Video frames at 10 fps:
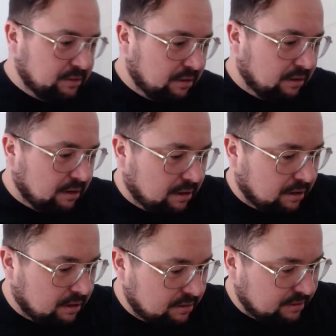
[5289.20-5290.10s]
Oh,
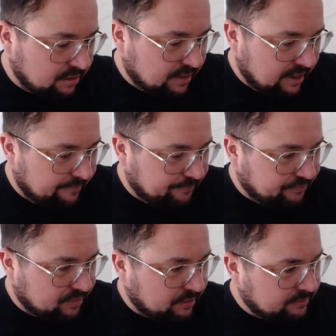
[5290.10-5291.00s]
look at that.
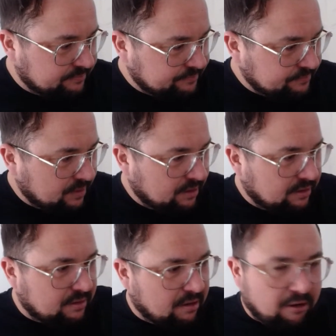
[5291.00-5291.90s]

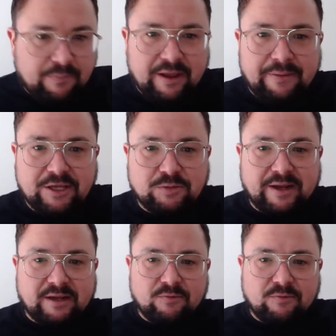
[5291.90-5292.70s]
Can't be a bit of Jamaican.